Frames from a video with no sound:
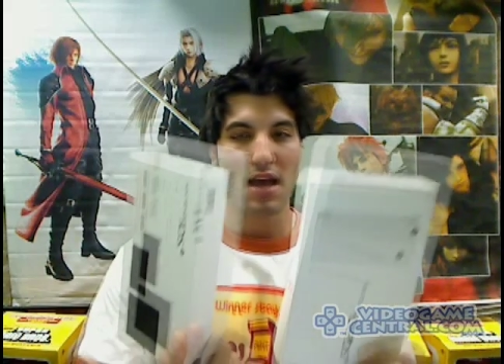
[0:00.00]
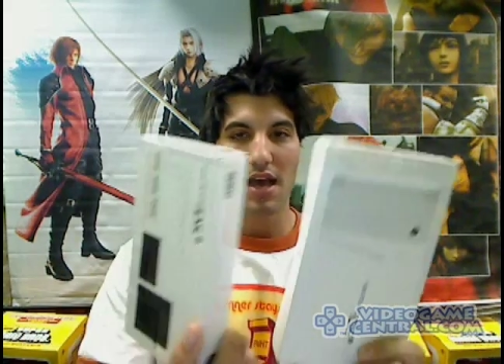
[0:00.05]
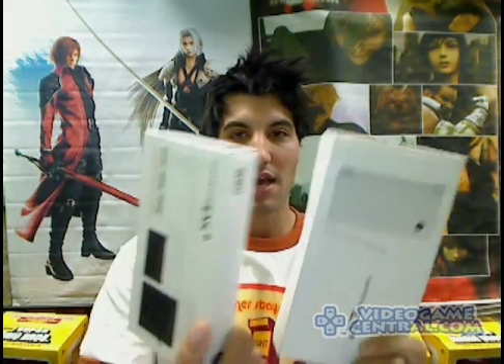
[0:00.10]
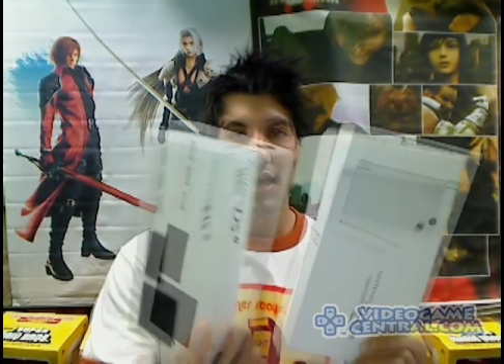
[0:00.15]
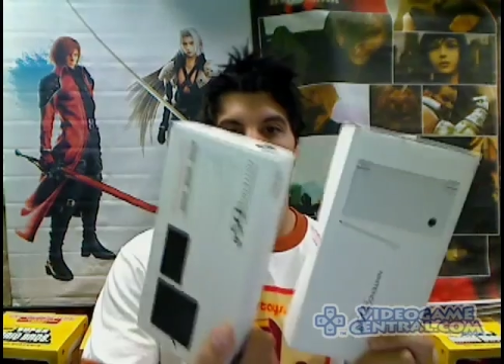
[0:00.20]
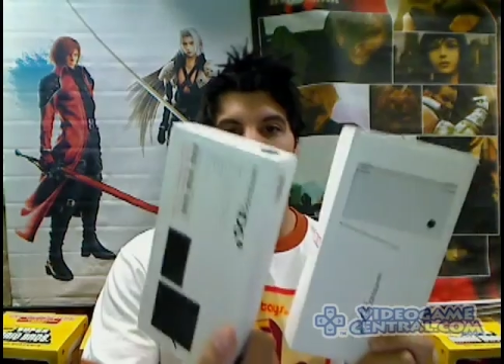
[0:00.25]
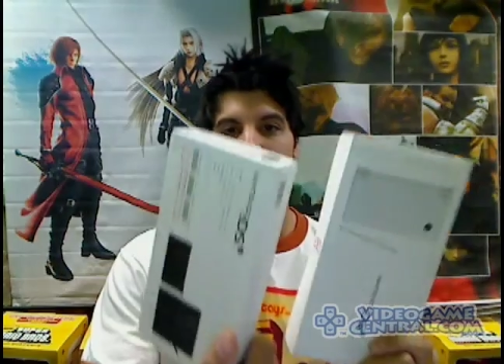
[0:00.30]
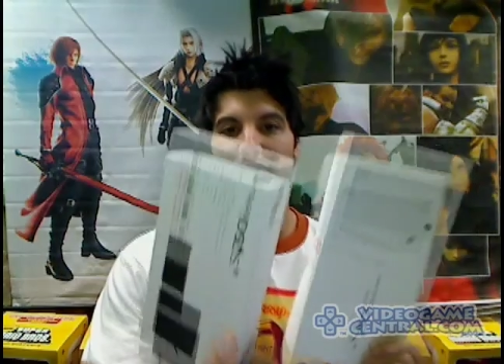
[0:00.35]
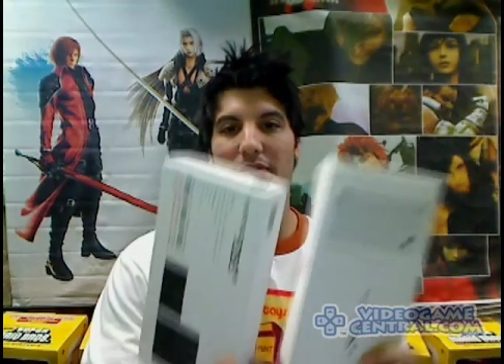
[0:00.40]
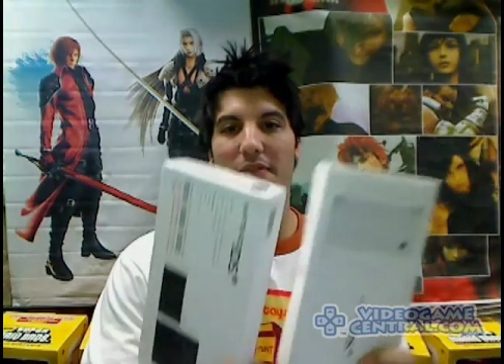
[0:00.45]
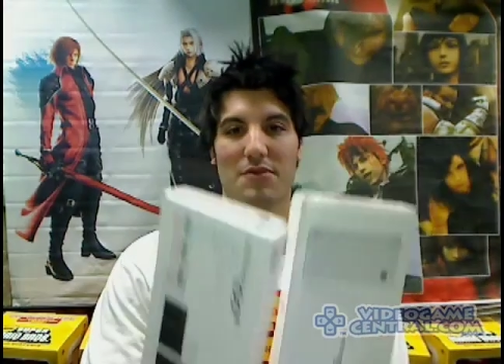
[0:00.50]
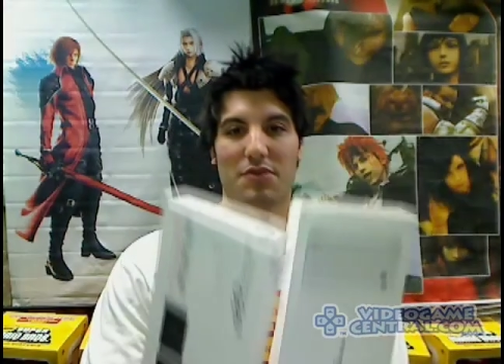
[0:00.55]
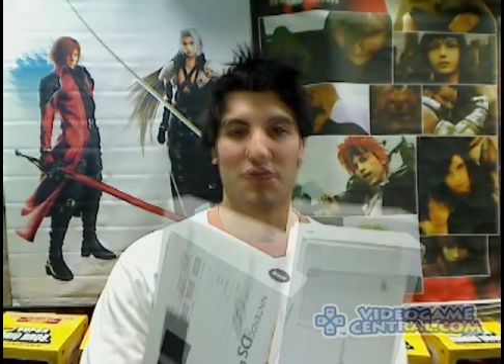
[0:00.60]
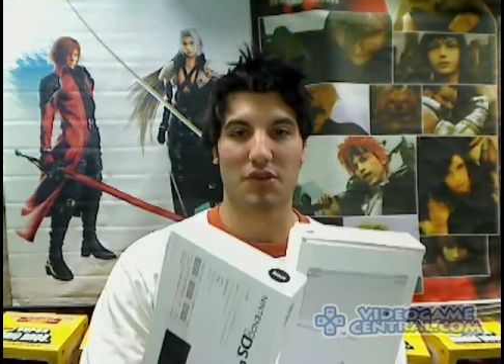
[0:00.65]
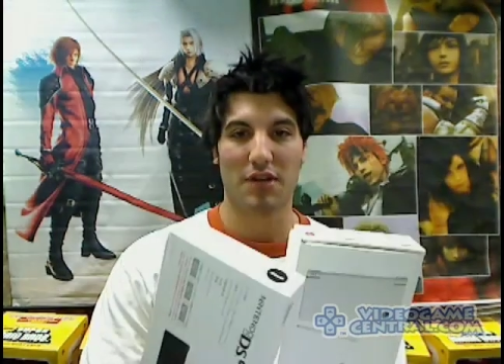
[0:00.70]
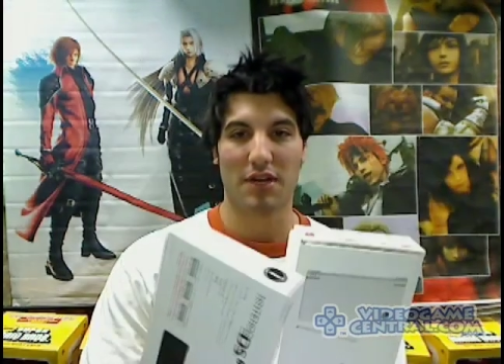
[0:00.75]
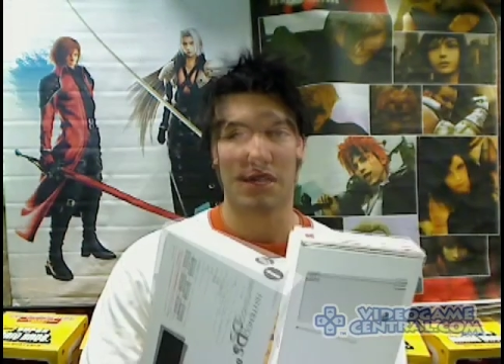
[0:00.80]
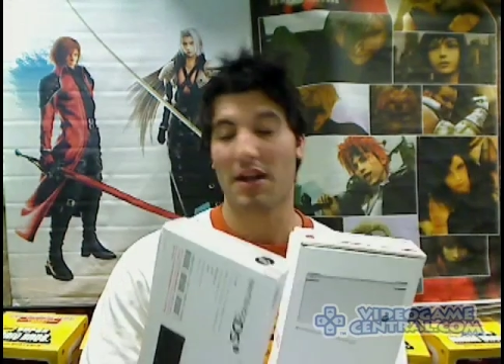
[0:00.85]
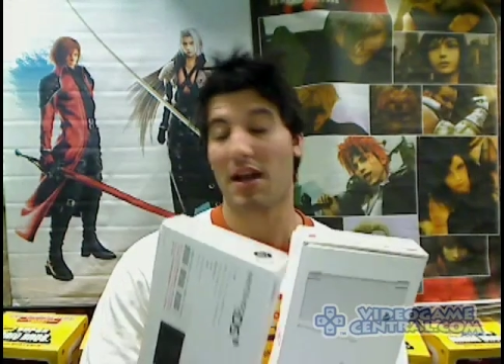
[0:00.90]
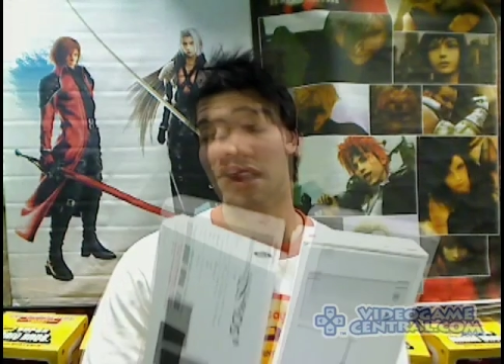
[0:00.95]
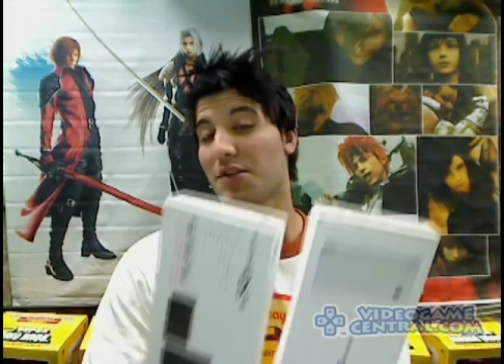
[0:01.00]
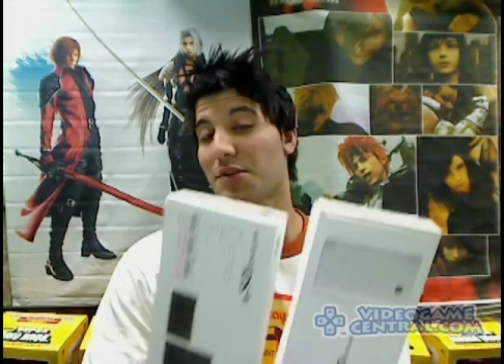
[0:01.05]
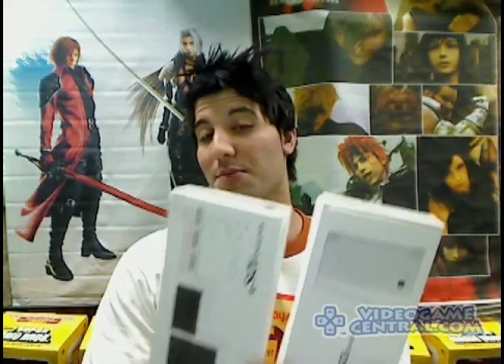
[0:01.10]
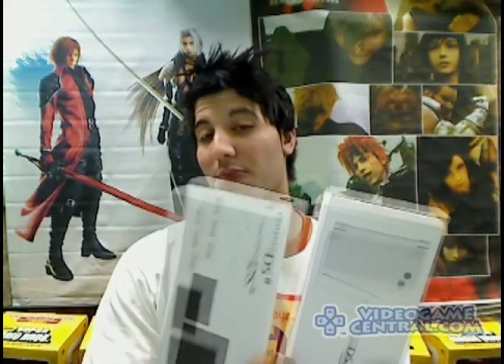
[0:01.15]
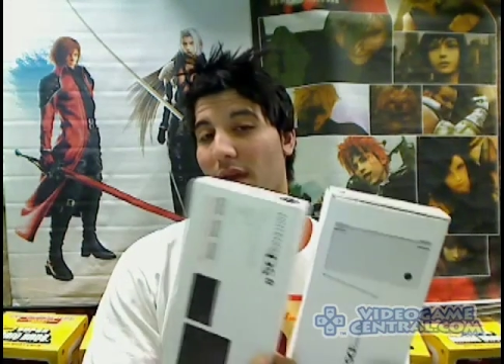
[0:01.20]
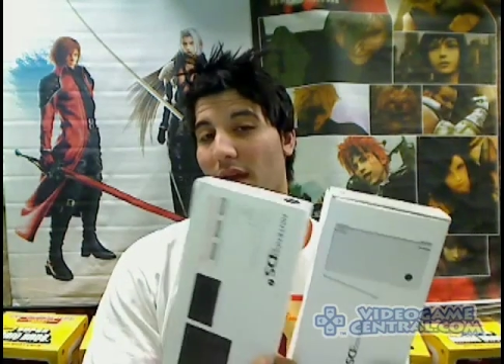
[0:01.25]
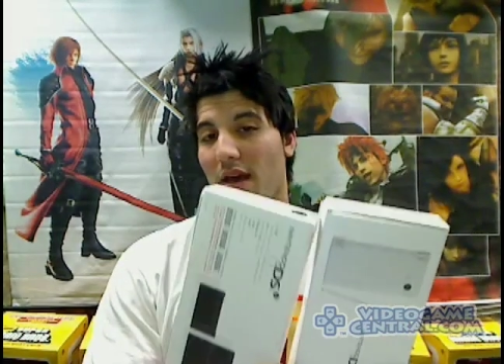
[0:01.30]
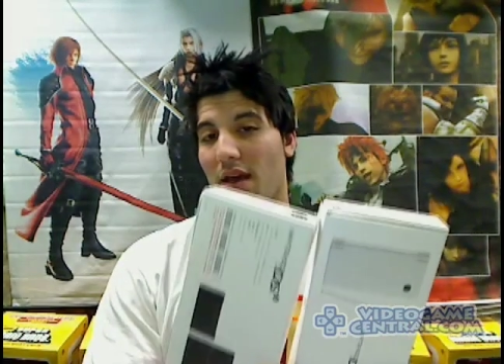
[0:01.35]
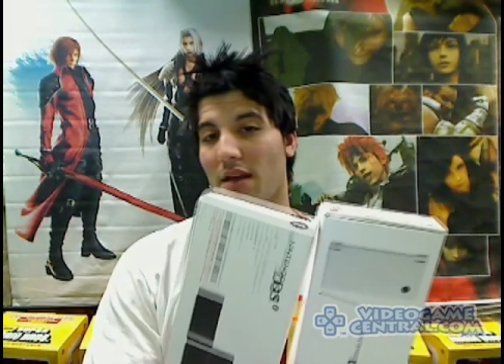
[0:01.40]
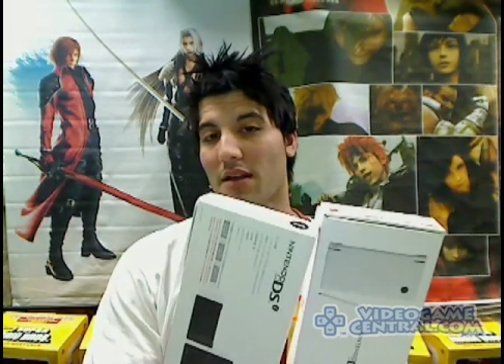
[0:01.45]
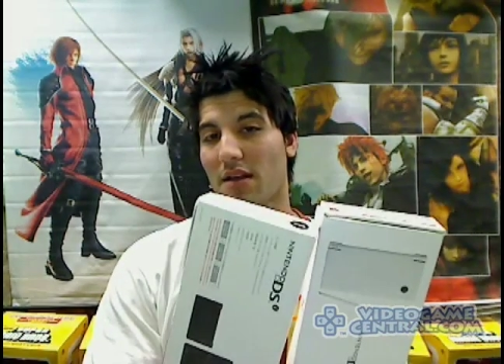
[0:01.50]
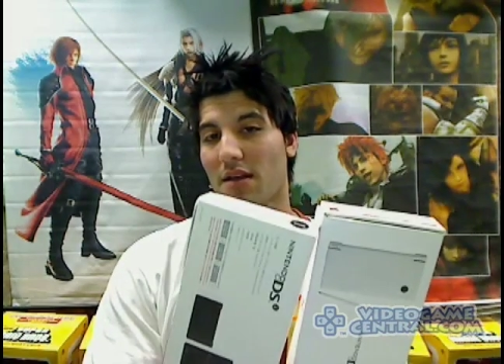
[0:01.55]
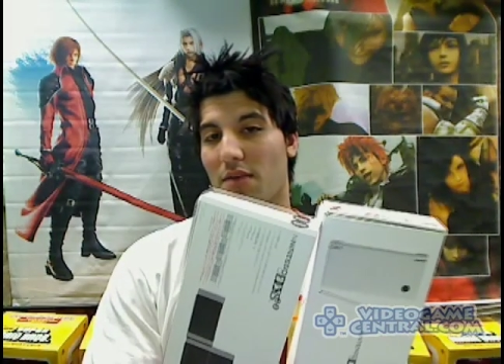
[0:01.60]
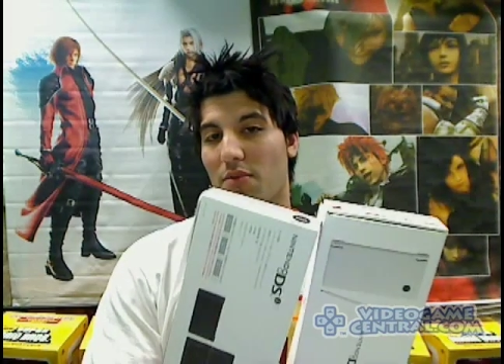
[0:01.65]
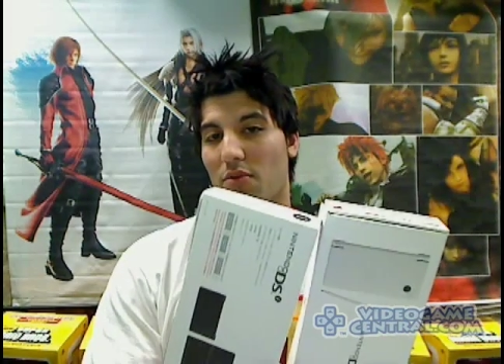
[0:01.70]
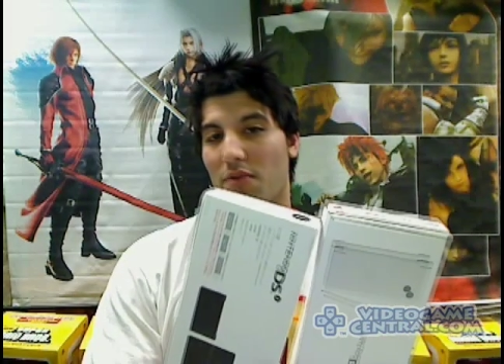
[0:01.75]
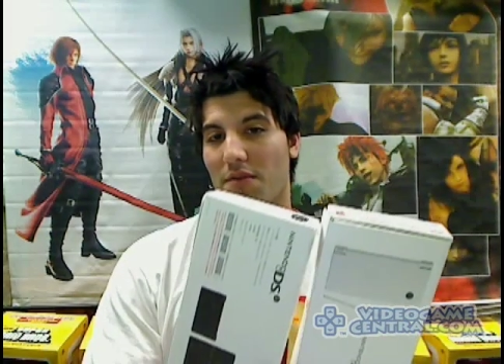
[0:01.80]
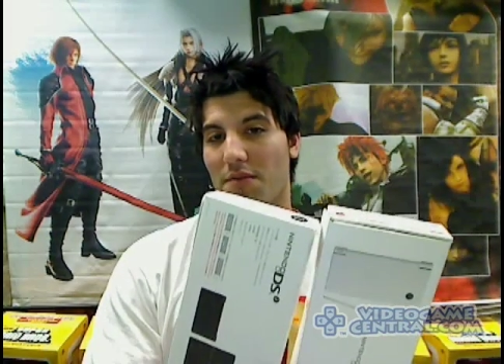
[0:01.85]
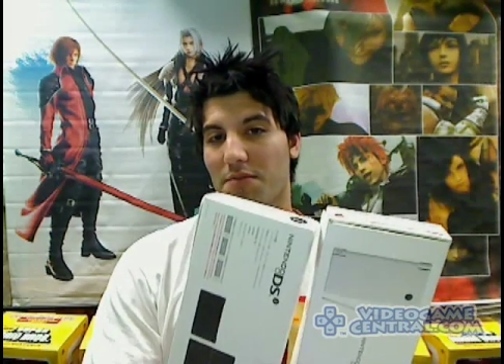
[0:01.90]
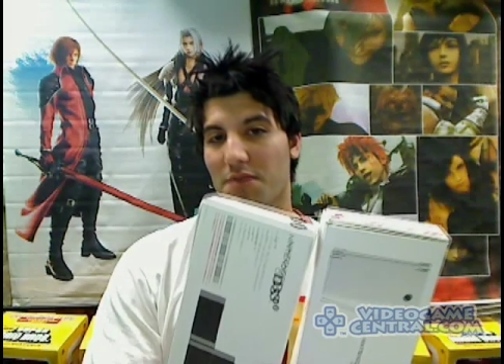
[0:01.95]
And these are from straight out of Japan,
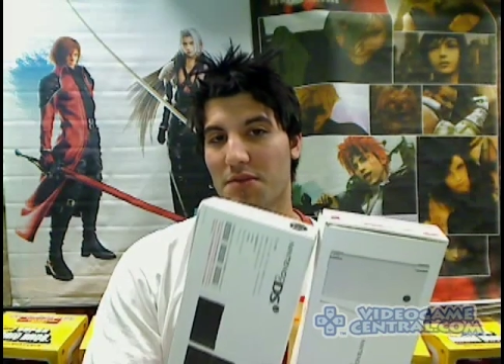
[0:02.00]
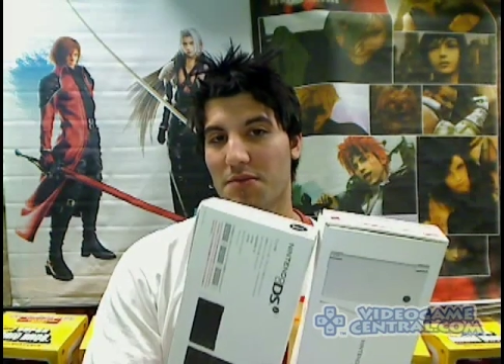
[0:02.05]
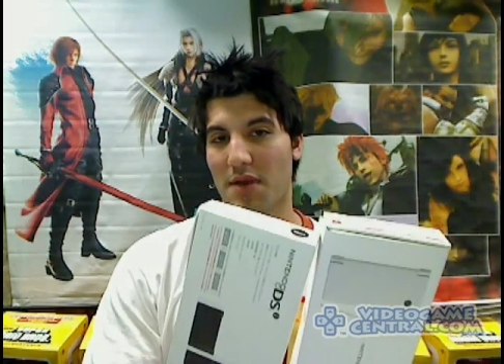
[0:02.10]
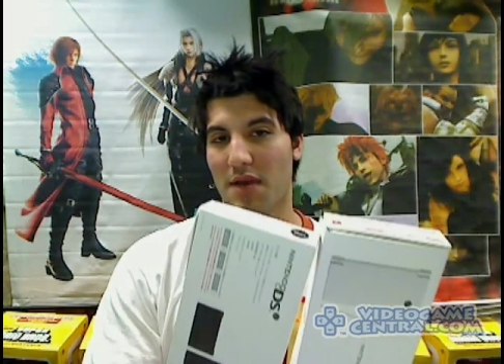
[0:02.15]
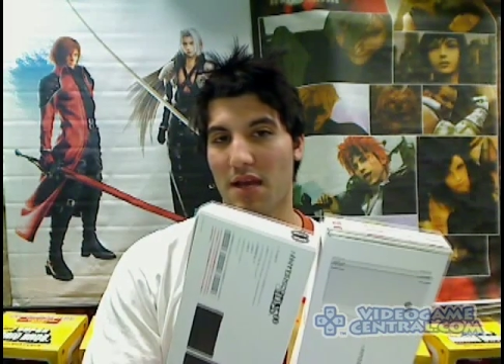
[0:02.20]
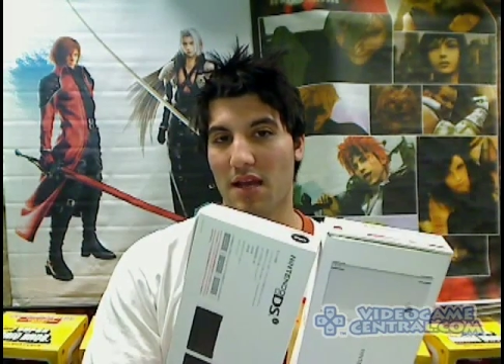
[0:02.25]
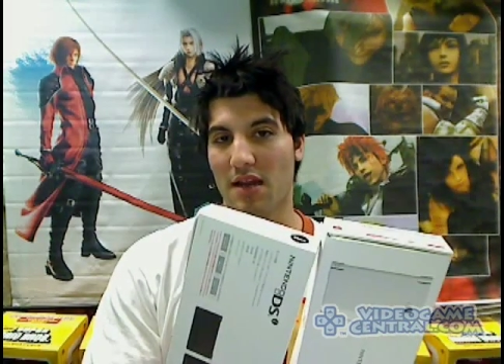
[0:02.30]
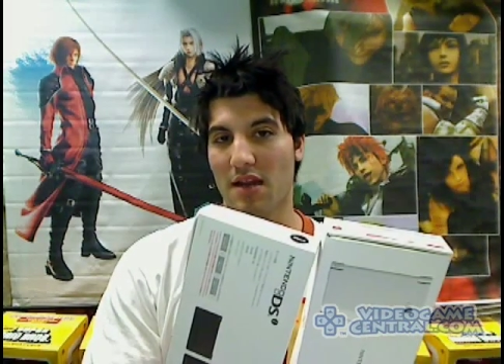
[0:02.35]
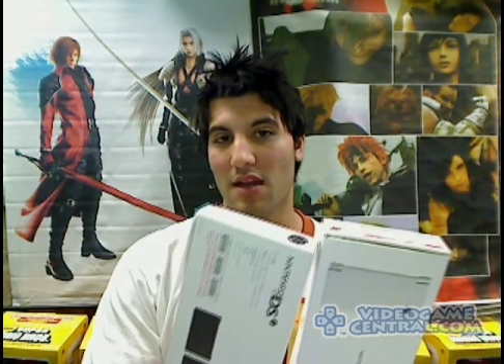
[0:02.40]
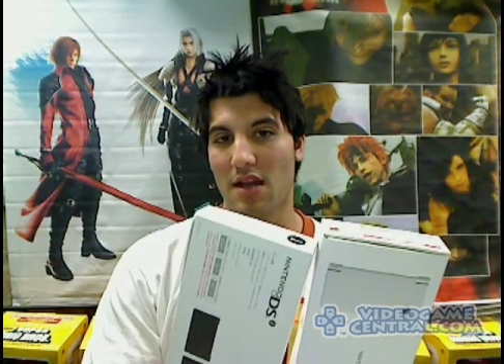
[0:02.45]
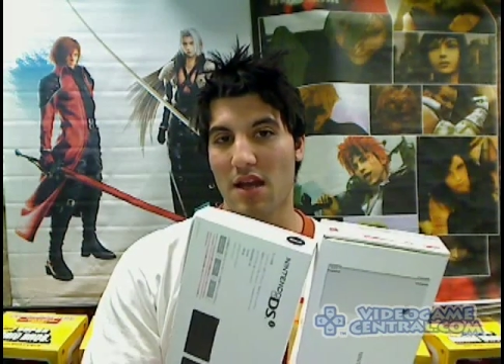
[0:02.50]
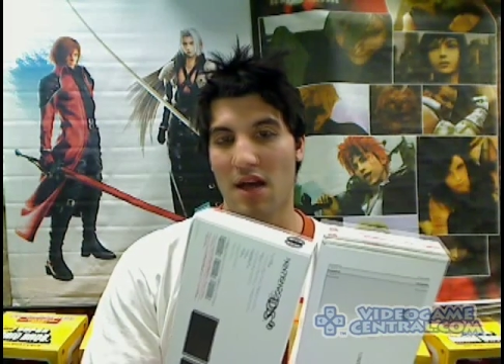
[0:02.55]
imported from Japan.